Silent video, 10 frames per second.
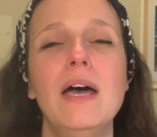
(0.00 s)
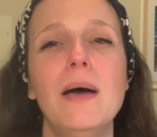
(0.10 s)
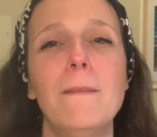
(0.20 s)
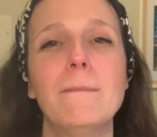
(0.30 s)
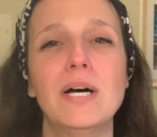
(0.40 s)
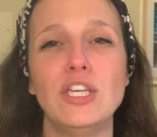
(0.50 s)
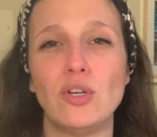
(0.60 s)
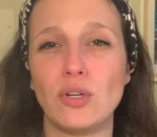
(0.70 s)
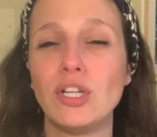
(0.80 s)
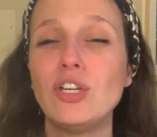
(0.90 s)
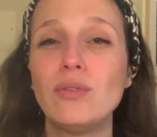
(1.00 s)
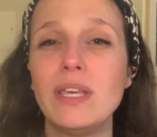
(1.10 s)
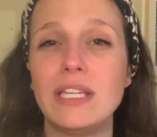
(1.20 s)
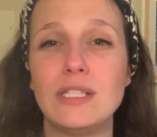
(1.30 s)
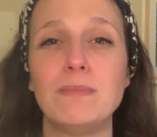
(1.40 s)
But you're going to
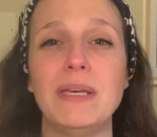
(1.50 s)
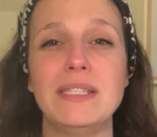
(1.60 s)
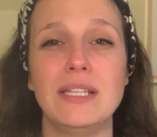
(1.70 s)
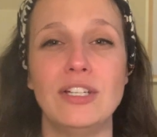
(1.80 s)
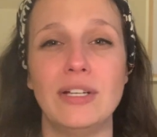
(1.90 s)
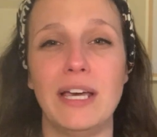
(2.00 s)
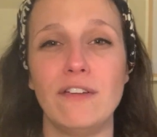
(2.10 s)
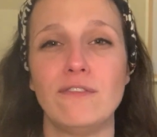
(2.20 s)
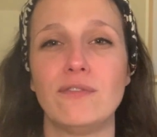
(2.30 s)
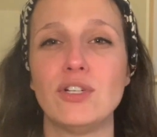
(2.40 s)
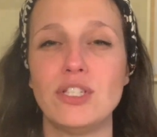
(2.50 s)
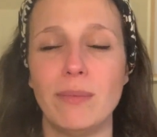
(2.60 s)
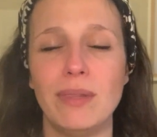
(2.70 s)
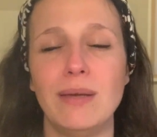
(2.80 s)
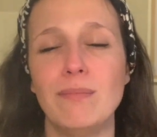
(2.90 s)
create space in your life for
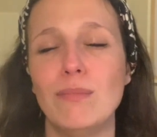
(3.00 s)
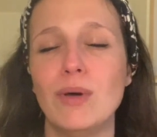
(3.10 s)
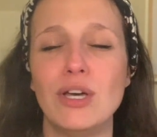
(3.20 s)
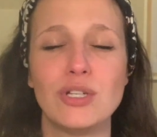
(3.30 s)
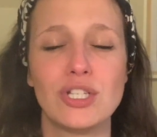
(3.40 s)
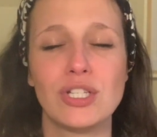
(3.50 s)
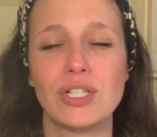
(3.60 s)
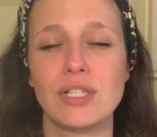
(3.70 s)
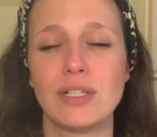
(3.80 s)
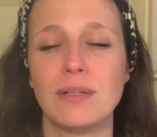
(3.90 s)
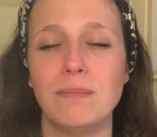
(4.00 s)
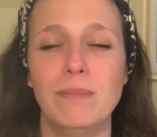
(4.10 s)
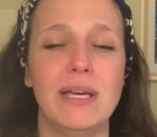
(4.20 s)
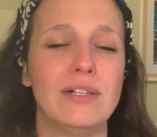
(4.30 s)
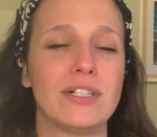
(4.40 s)
something much
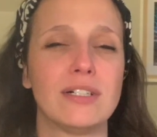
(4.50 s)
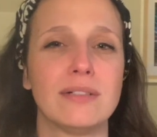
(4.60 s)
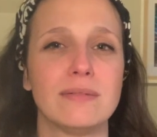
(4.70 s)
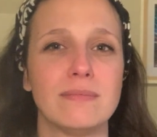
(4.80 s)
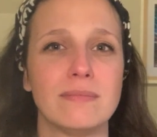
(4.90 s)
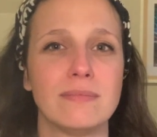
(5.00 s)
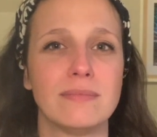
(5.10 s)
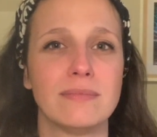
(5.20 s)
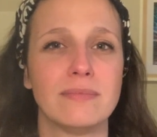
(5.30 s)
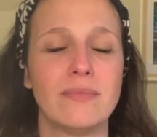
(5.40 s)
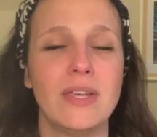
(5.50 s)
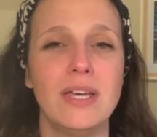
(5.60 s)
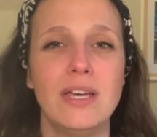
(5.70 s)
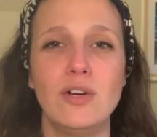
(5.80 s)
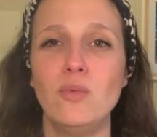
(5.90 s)
better.
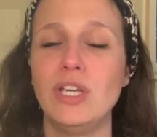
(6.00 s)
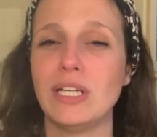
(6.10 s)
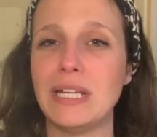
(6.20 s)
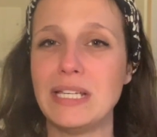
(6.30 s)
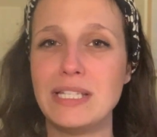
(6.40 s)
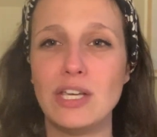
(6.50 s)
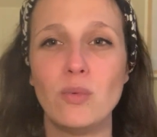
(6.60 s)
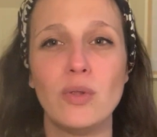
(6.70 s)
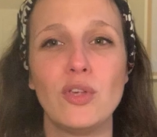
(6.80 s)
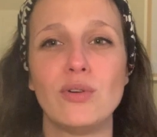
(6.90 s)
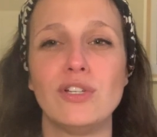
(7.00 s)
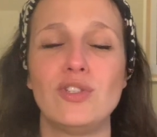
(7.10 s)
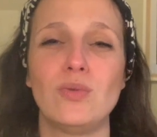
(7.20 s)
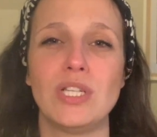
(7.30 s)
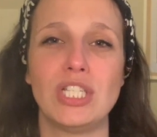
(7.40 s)
Reconnecting with your
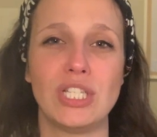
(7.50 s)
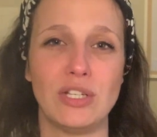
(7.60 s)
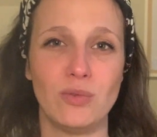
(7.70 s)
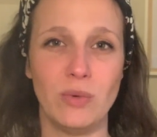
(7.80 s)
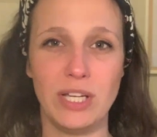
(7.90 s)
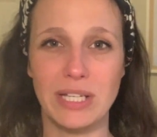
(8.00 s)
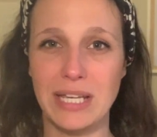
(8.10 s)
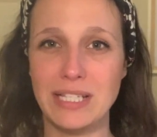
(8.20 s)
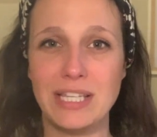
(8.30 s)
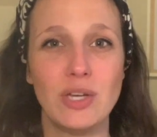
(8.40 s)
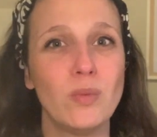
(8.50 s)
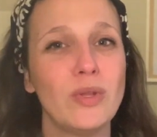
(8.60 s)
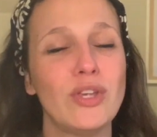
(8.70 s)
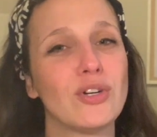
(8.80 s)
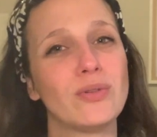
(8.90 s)
intuition, reconnecting
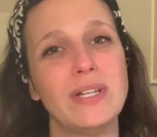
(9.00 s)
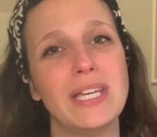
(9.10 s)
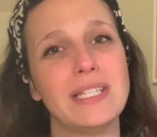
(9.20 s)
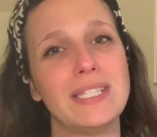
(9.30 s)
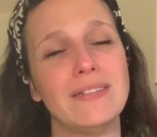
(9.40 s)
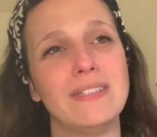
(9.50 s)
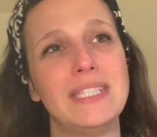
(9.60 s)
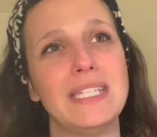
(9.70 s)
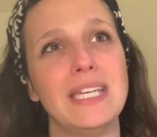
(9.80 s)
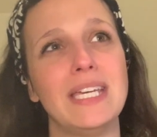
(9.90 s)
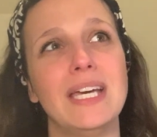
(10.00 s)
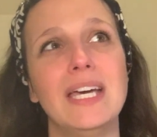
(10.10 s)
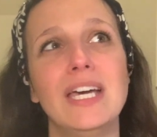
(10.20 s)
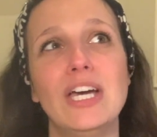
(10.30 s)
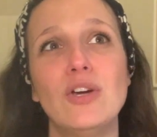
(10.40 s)
with your creativity,
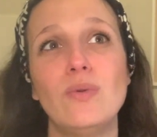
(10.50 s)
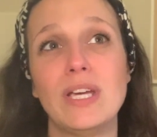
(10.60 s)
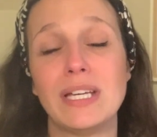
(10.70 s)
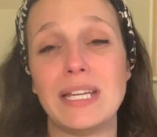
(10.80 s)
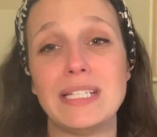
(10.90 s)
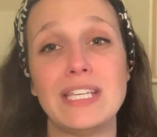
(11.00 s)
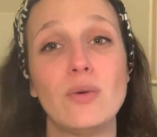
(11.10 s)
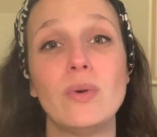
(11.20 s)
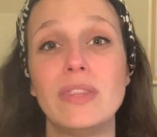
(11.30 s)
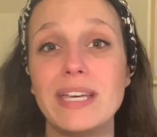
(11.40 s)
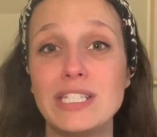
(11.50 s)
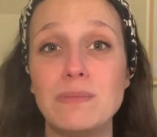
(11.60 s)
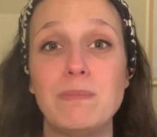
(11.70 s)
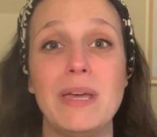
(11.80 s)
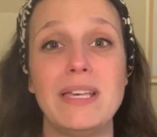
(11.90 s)
reconnecting with that
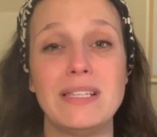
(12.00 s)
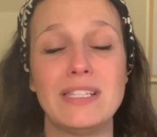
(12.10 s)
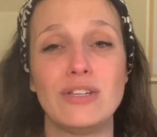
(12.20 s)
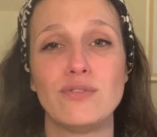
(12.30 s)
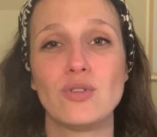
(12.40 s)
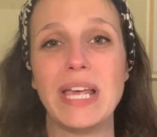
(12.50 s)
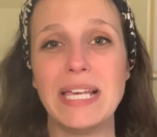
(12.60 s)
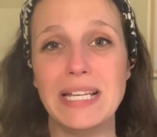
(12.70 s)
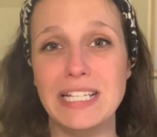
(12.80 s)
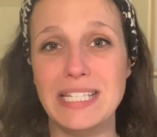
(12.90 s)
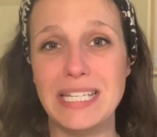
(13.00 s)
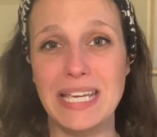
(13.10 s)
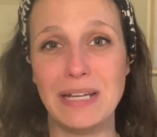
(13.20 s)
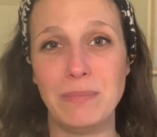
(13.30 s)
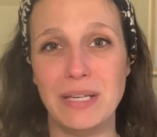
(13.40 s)
space of tranquility
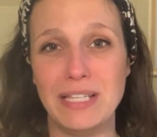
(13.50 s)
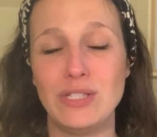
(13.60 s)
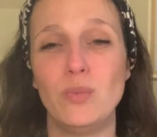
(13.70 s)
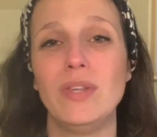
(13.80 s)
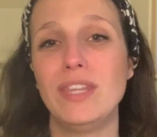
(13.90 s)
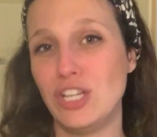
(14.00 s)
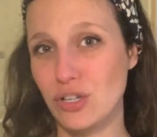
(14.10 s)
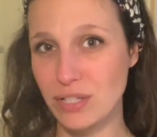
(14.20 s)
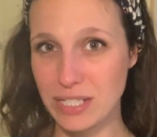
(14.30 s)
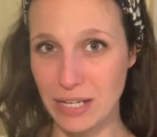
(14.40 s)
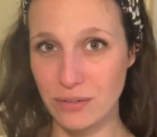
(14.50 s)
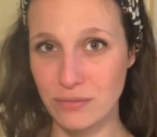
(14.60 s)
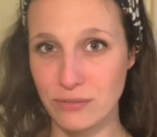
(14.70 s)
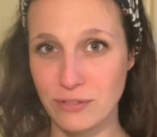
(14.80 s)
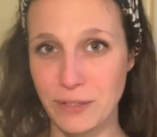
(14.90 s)
and peace within yourself.